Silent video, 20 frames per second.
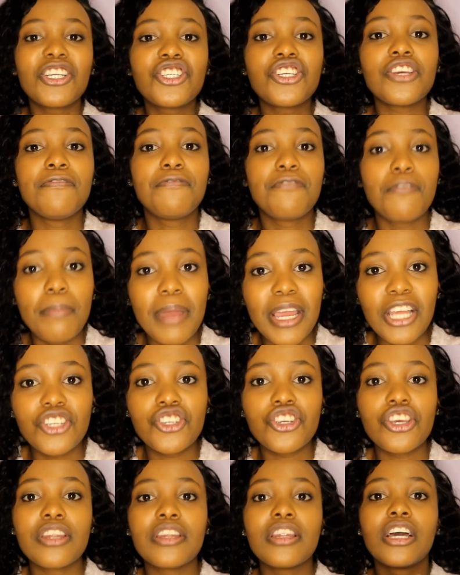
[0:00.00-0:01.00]

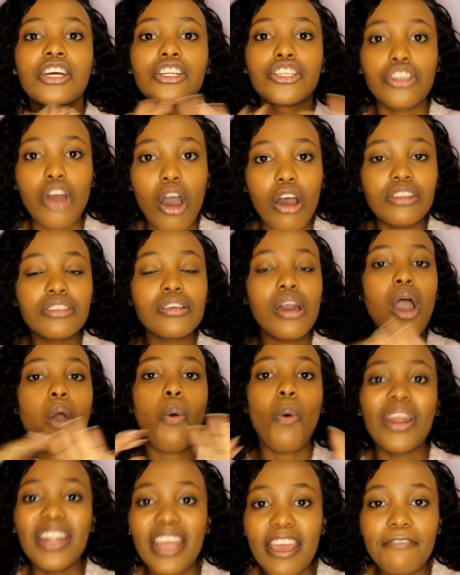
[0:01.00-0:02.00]
information, data,
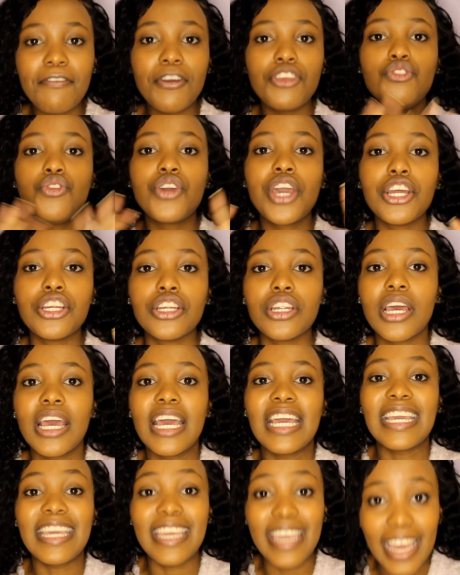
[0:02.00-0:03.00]
whatever you can
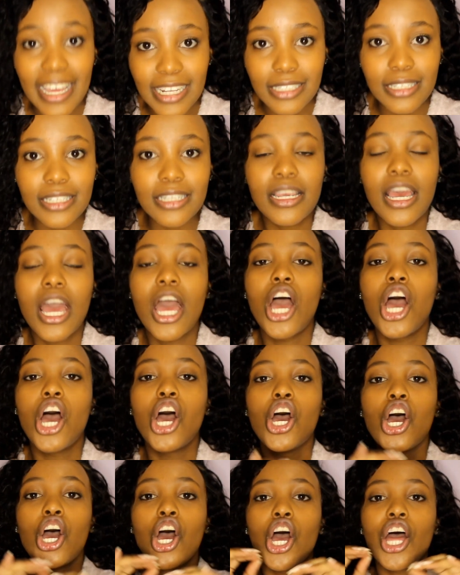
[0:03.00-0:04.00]
get
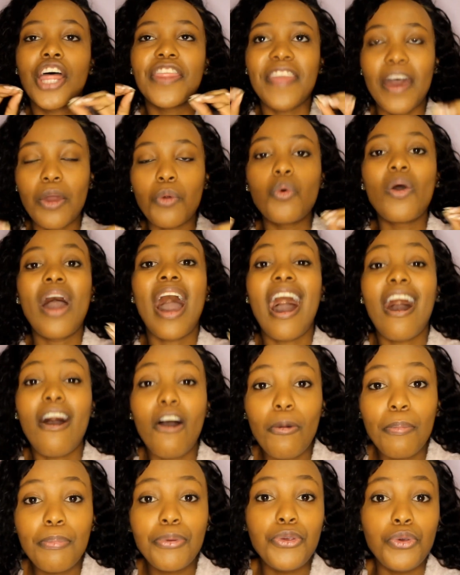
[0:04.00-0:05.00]
that will
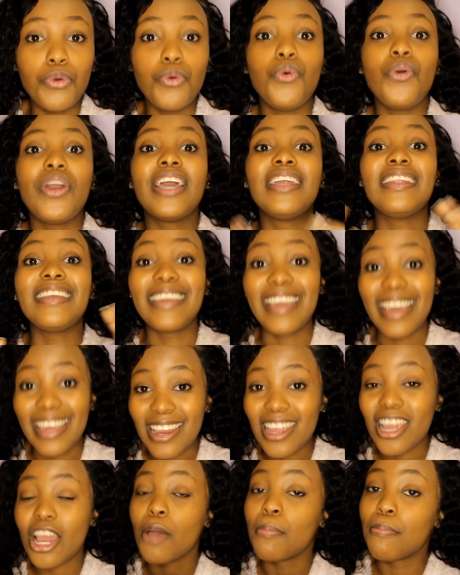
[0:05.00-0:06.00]
help you in
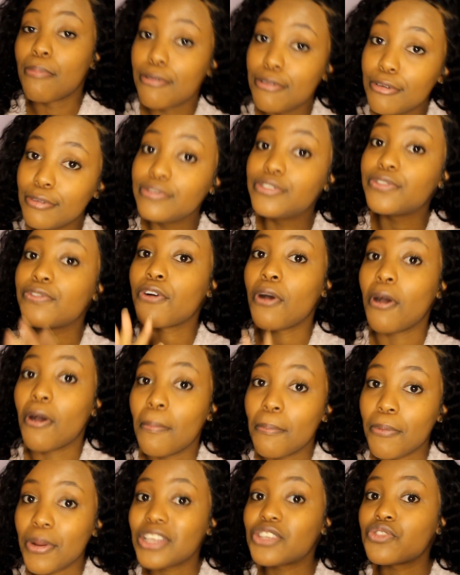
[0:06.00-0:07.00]
getting approved for
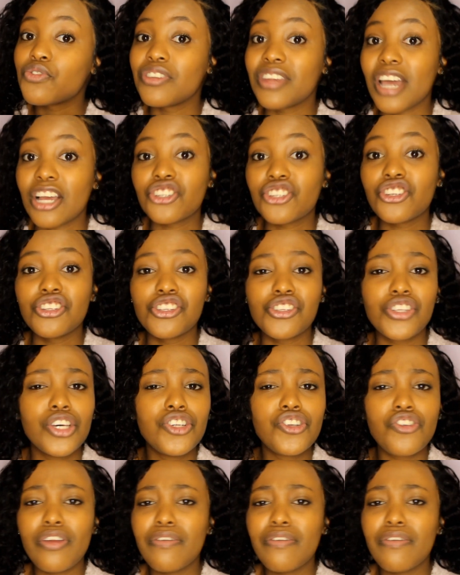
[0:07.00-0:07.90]
breast reduction surgery.